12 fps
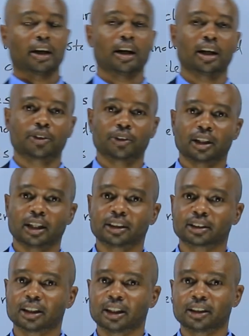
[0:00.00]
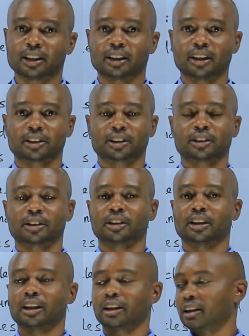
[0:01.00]
And we learned earlier
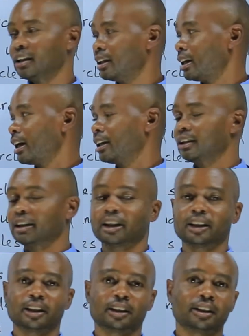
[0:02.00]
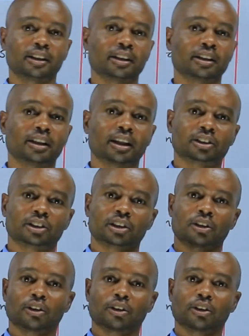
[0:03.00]
that